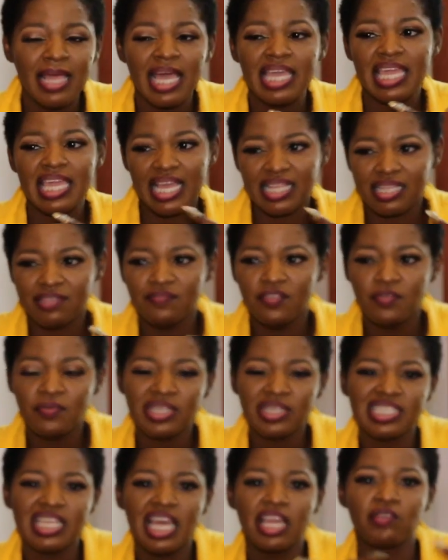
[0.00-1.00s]
that, yeah, the
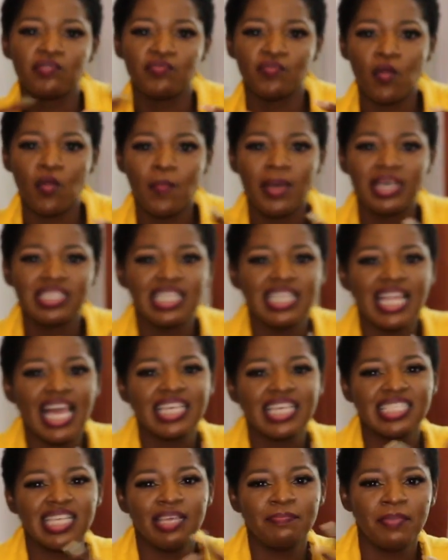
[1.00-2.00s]
viewers like romance. They
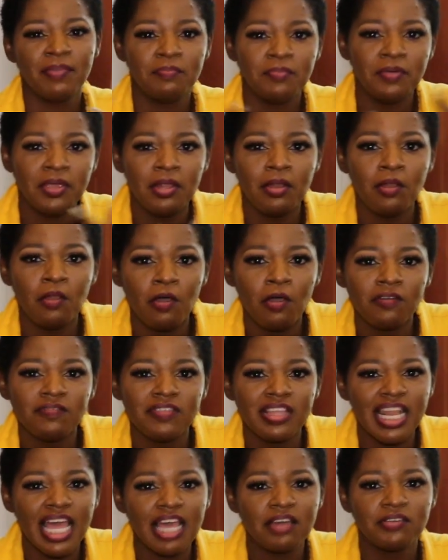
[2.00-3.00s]
like seeing people in love.
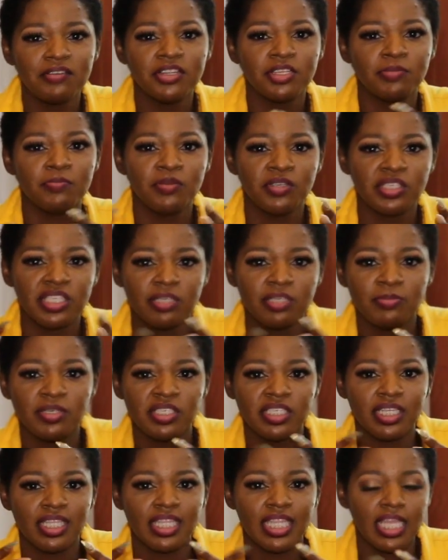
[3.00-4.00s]
They like all those mushy
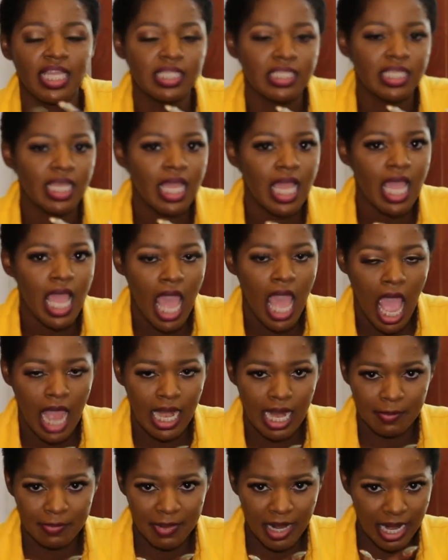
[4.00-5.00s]
things.
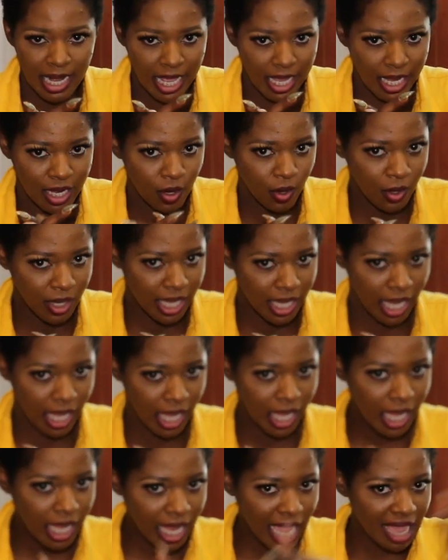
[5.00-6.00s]
And I'm not like,
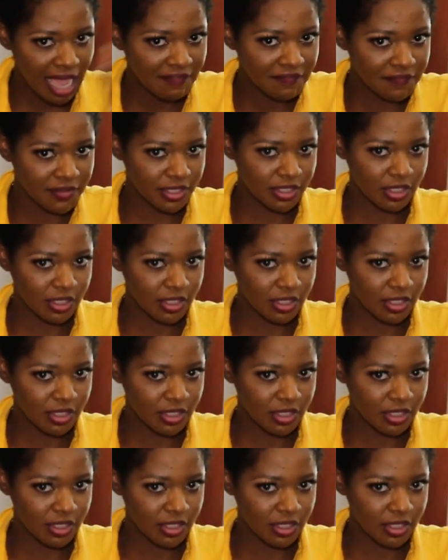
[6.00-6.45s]
okay, Kaffi